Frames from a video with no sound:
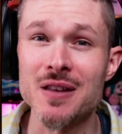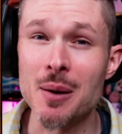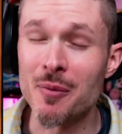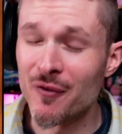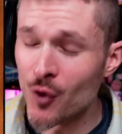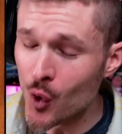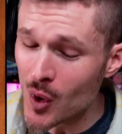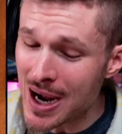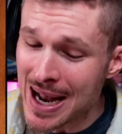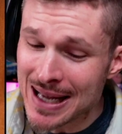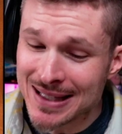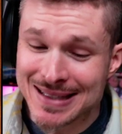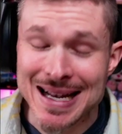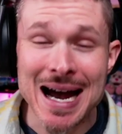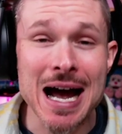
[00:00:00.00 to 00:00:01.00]
Now, before I
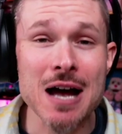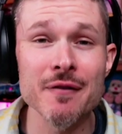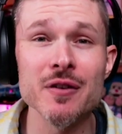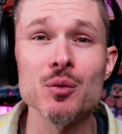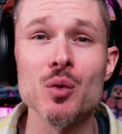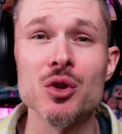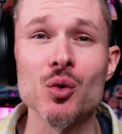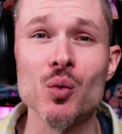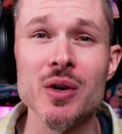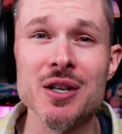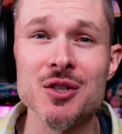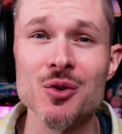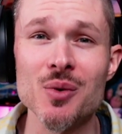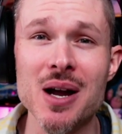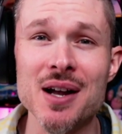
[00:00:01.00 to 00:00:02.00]
dive in with the
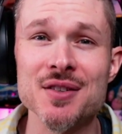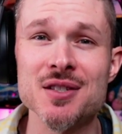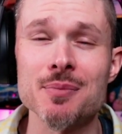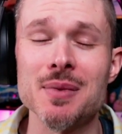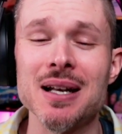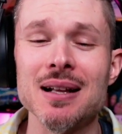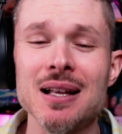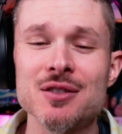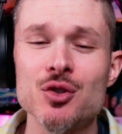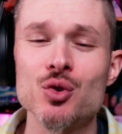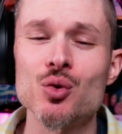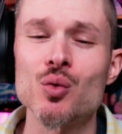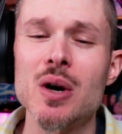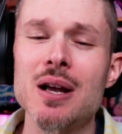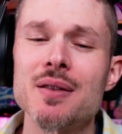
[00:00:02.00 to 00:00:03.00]
redirect, something I like to
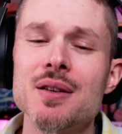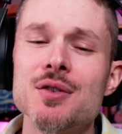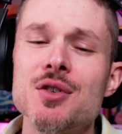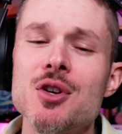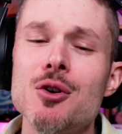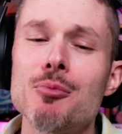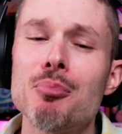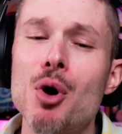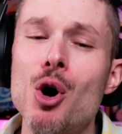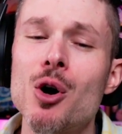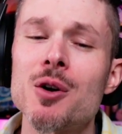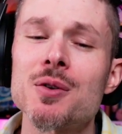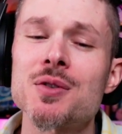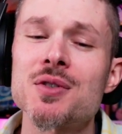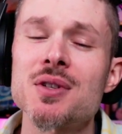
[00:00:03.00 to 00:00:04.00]
do around these here
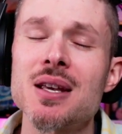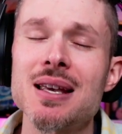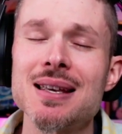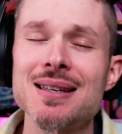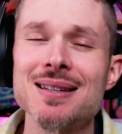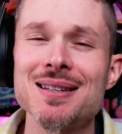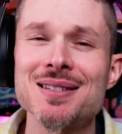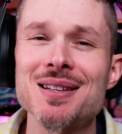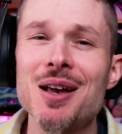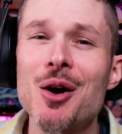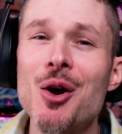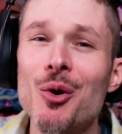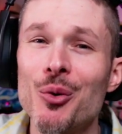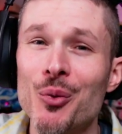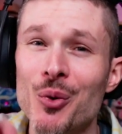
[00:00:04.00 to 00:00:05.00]
parts is
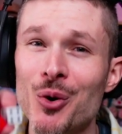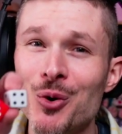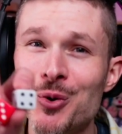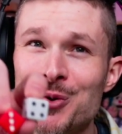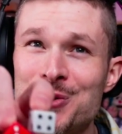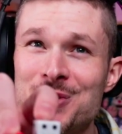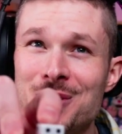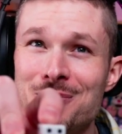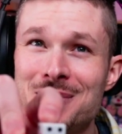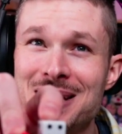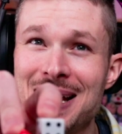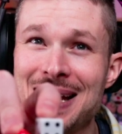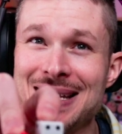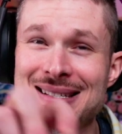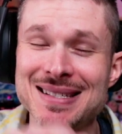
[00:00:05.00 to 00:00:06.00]
roll some
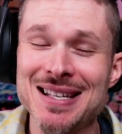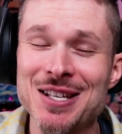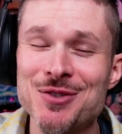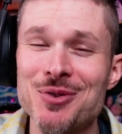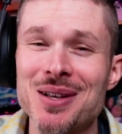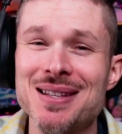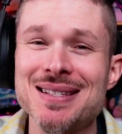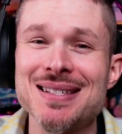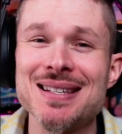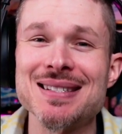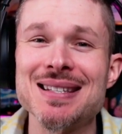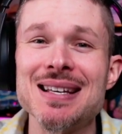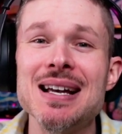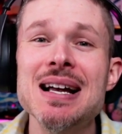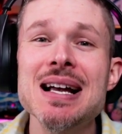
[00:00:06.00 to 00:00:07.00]
dice. That's right. This is
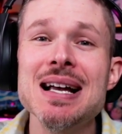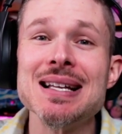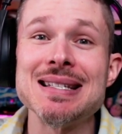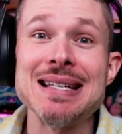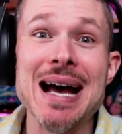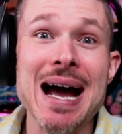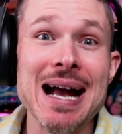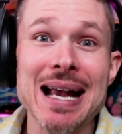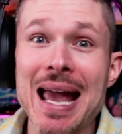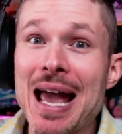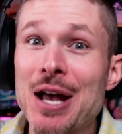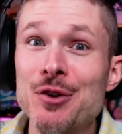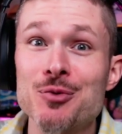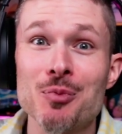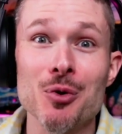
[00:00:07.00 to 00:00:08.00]
the
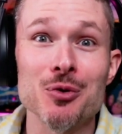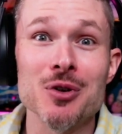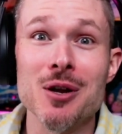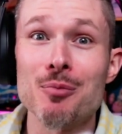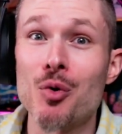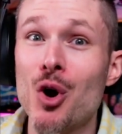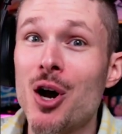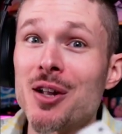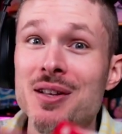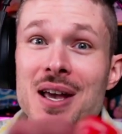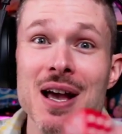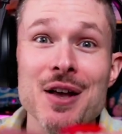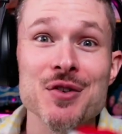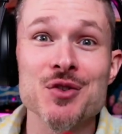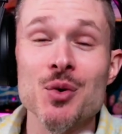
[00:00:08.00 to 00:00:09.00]
Diecast birthday
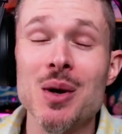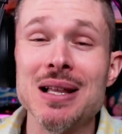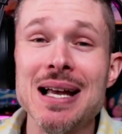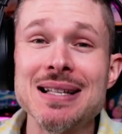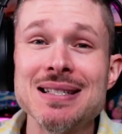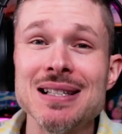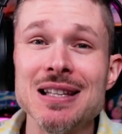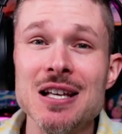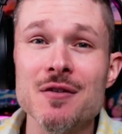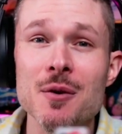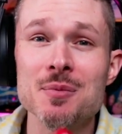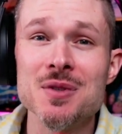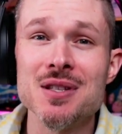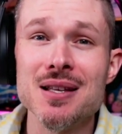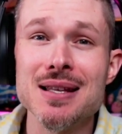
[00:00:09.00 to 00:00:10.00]
broadcast, so I like to live
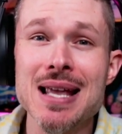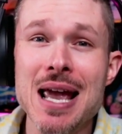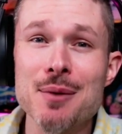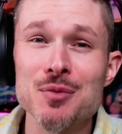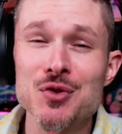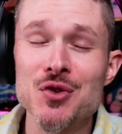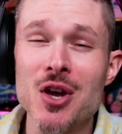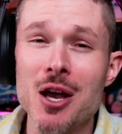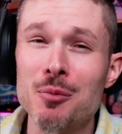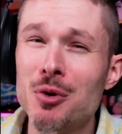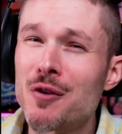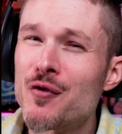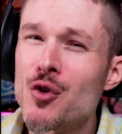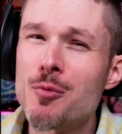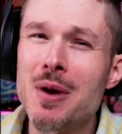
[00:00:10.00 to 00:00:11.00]
up to the namesake. But
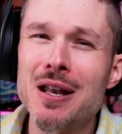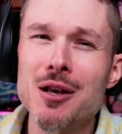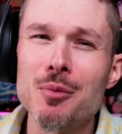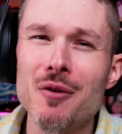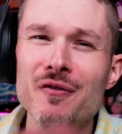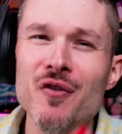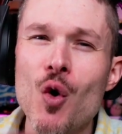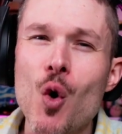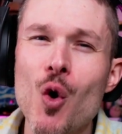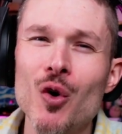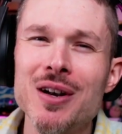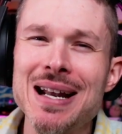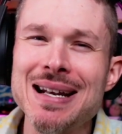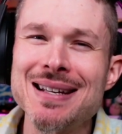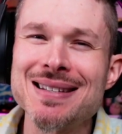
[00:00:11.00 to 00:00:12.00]
if you've been here before
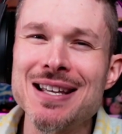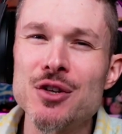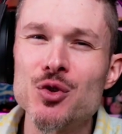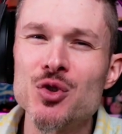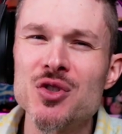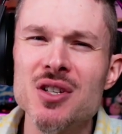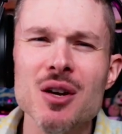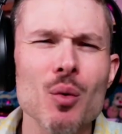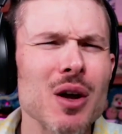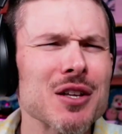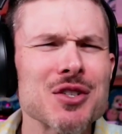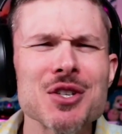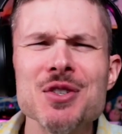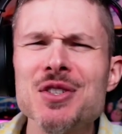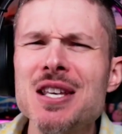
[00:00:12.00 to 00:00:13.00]
and that doesn't interest you, well,
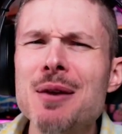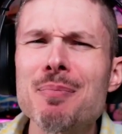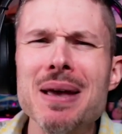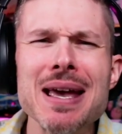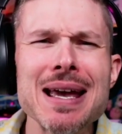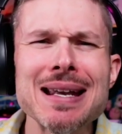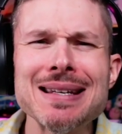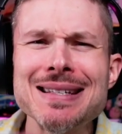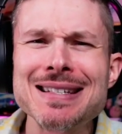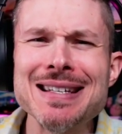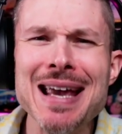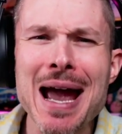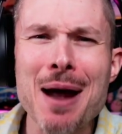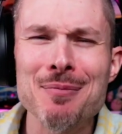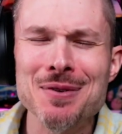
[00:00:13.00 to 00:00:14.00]
just skip ahead in the
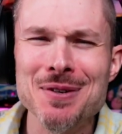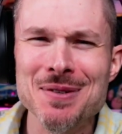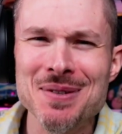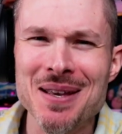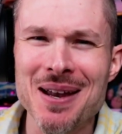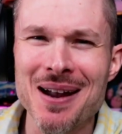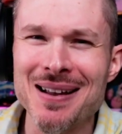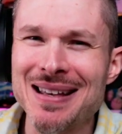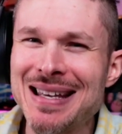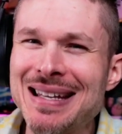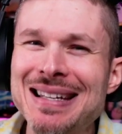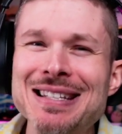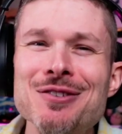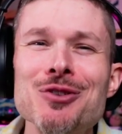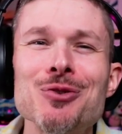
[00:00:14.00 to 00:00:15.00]
chapters there and get
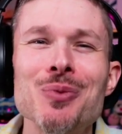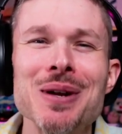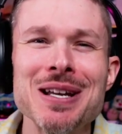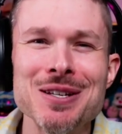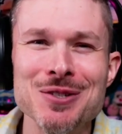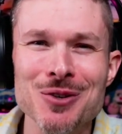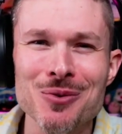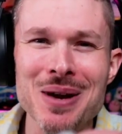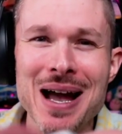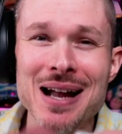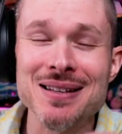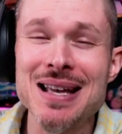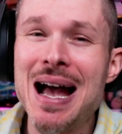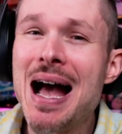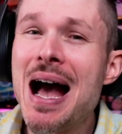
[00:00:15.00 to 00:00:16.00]
into the redirect.